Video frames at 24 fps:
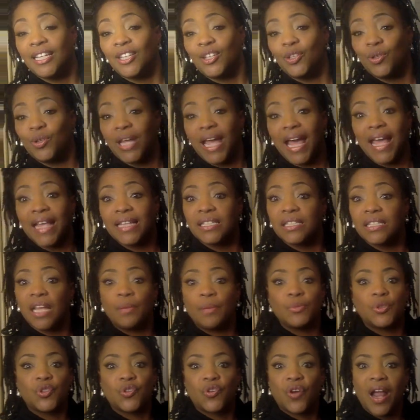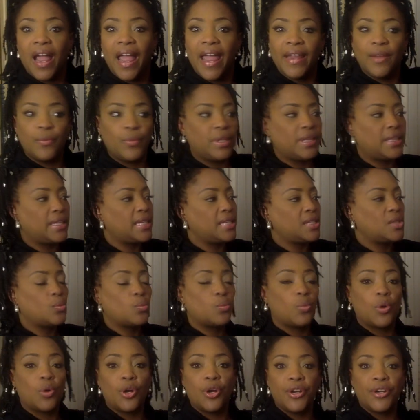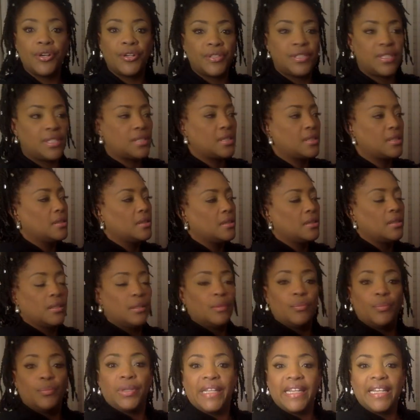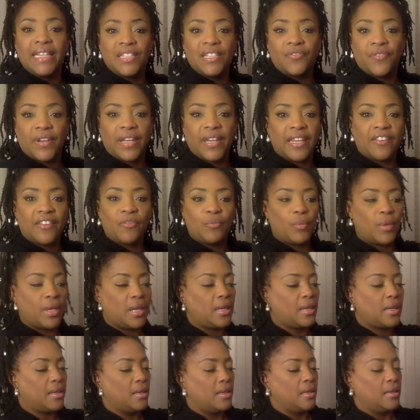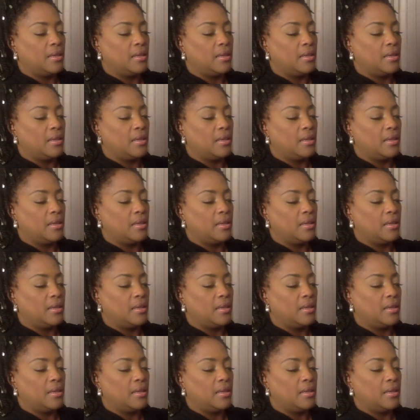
You guys, I'm trying with these words. Please forgive me.